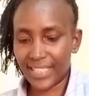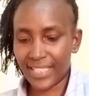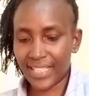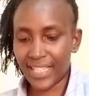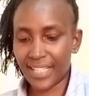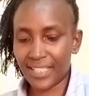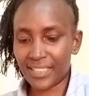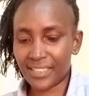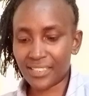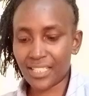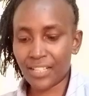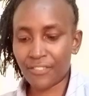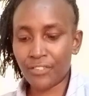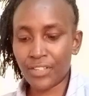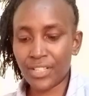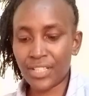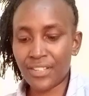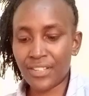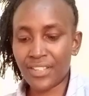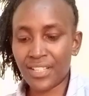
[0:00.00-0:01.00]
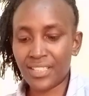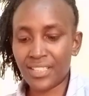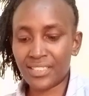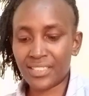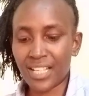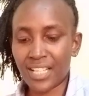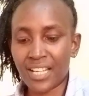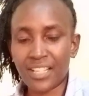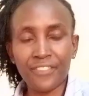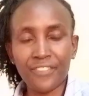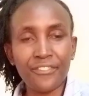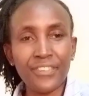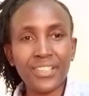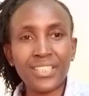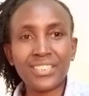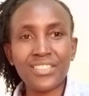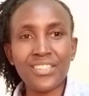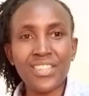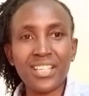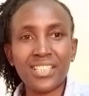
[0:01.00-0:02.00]
Yes, avoid this and
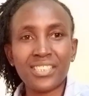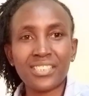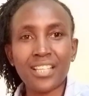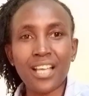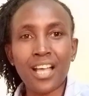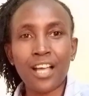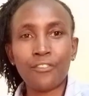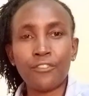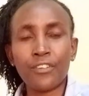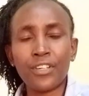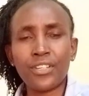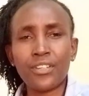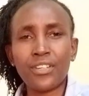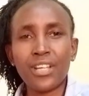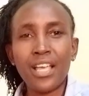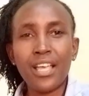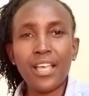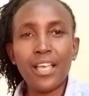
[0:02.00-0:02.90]
fix this. Avoid